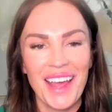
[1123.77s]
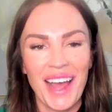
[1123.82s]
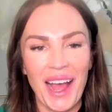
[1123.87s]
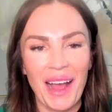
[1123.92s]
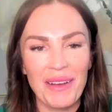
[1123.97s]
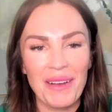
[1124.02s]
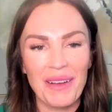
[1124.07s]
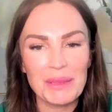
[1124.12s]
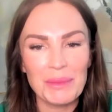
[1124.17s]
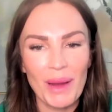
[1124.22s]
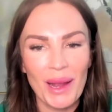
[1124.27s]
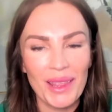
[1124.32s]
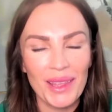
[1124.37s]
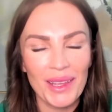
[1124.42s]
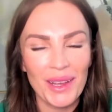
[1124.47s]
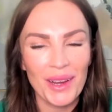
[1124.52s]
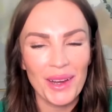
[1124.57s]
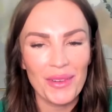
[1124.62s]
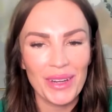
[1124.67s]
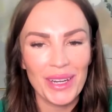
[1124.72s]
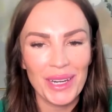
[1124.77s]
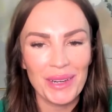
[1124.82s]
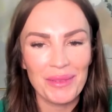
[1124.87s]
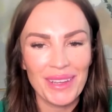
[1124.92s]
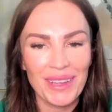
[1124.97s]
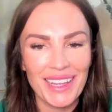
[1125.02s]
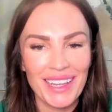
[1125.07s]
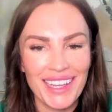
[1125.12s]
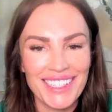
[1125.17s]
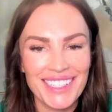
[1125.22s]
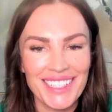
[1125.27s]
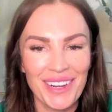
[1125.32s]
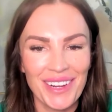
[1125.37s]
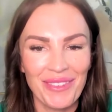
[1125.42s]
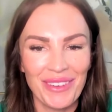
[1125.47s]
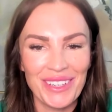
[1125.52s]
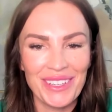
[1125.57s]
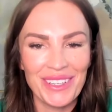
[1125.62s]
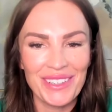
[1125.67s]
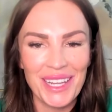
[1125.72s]
I was smiling over here because
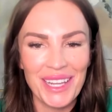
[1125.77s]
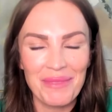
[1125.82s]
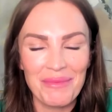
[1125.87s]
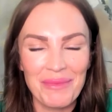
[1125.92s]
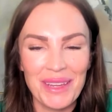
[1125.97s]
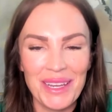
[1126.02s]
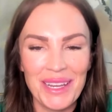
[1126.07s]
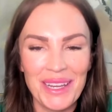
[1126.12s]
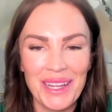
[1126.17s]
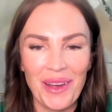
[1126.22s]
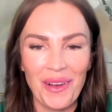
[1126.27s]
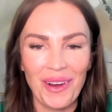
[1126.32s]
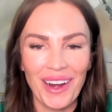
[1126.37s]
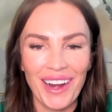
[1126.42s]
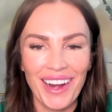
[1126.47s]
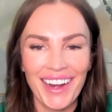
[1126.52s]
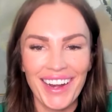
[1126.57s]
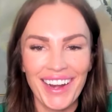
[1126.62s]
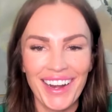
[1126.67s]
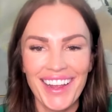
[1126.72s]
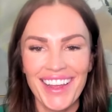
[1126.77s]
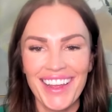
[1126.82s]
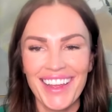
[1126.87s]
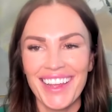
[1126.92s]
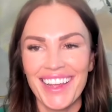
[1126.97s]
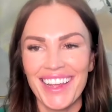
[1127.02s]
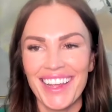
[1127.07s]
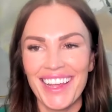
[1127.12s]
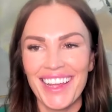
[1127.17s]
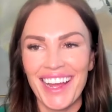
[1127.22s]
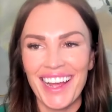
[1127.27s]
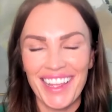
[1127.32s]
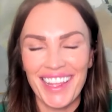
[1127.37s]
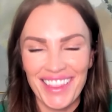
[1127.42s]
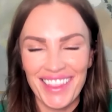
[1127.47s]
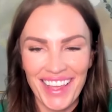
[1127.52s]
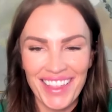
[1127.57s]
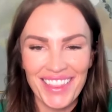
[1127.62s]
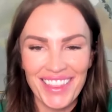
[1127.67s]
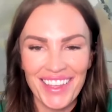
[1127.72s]
when you said mediocre,
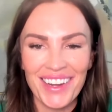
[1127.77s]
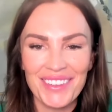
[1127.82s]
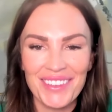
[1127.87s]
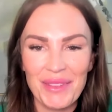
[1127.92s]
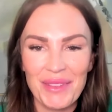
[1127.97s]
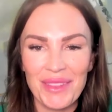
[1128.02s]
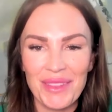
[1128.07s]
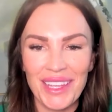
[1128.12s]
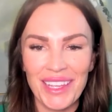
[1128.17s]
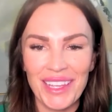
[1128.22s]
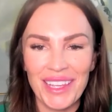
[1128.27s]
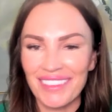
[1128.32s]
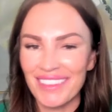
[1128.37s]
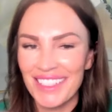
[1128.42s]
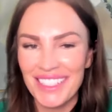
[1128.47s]
I thought of something.